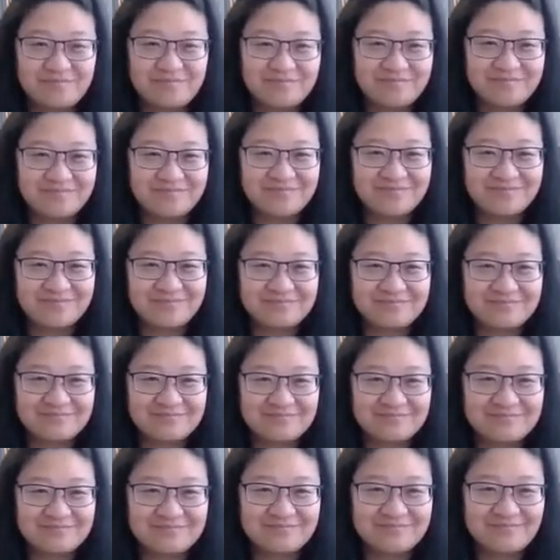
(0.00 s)

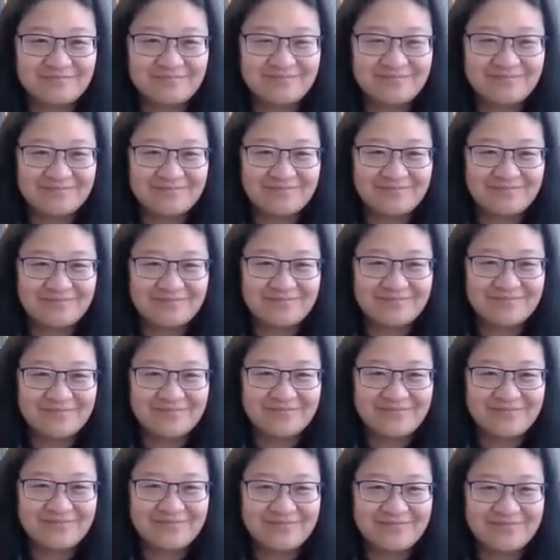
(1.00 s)

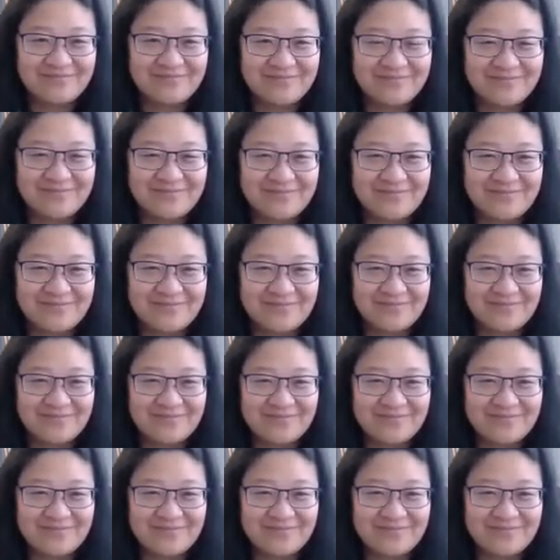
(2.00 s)
The person shown says nothing.